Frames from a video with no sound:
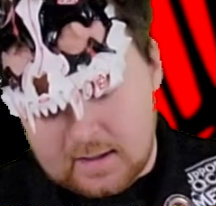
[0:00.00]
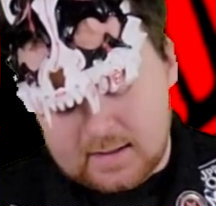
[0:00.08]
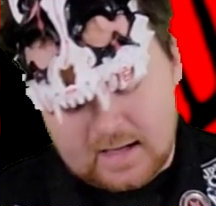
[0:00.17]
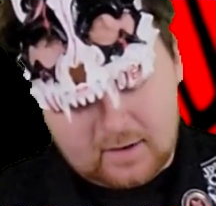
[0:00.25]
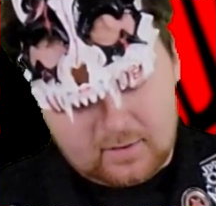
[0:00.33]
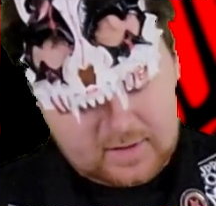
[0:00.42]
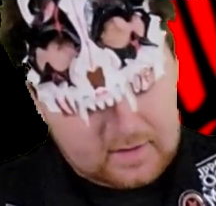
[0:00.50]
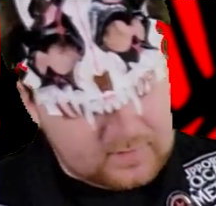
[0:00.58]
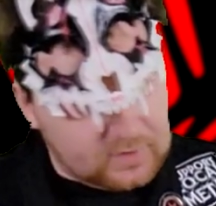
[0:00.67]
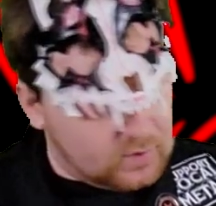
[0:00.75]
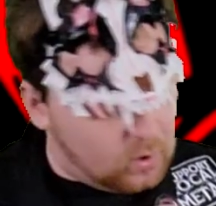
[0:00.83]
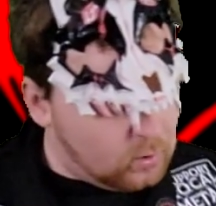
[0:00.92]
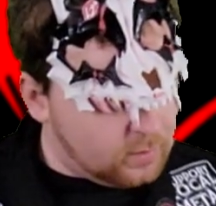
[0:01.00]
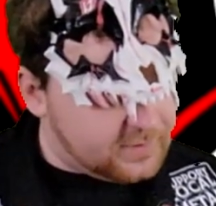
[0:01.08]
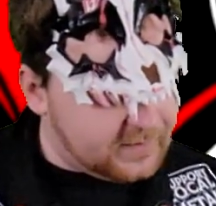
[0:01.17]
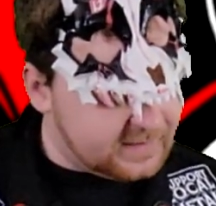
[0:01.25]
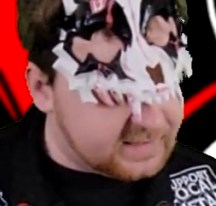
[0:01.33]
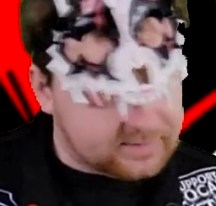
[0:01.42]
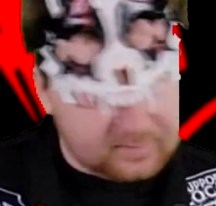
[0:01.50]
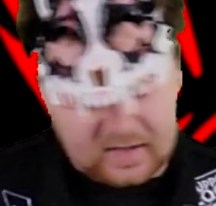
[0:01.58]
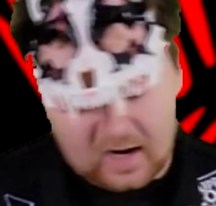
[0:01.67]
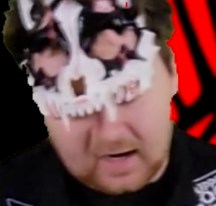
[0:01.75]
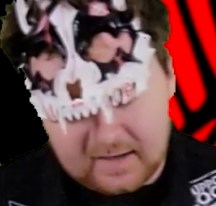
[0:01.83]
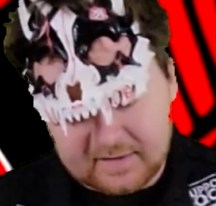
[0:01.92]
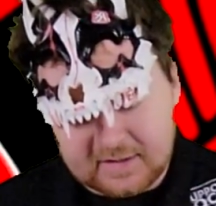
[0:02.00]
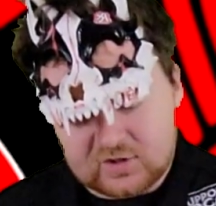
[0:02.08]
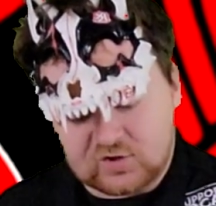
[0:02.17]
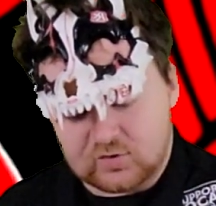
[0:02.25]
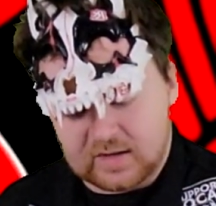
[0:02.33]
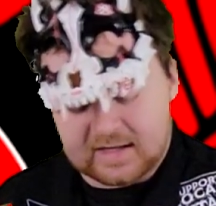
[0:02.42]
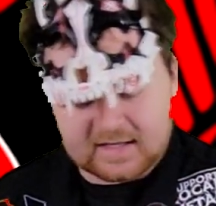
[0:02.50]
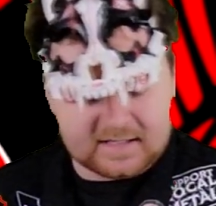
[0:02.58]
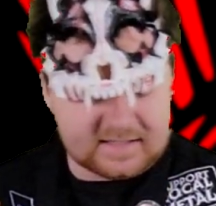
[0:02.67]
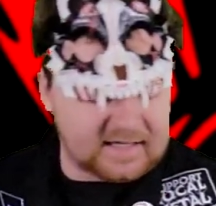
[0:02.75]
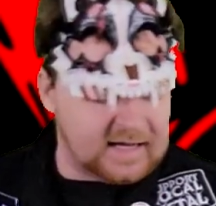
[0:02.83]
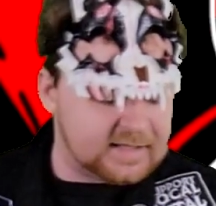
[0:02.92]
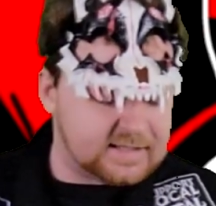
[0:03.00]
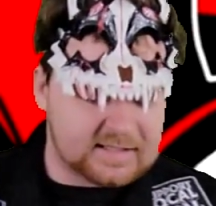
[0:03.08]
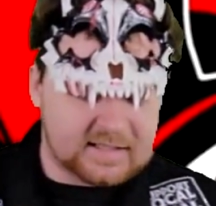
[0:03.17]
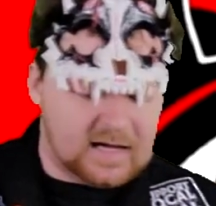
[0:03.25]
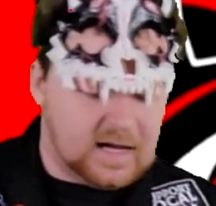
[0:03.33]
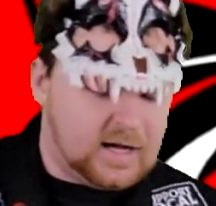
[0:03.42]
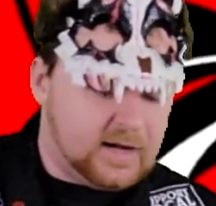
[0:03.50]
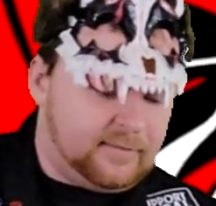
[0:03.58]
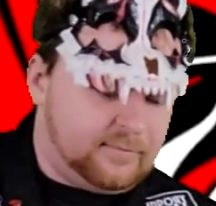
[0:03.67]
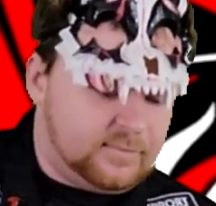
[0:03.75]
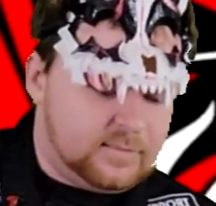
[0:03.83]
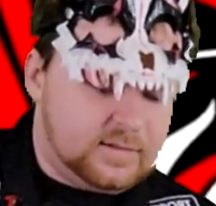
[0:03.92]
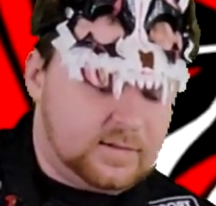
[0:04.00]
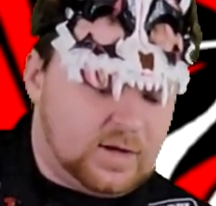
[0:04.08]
Now the, the whole thesis behind this drink is that, um,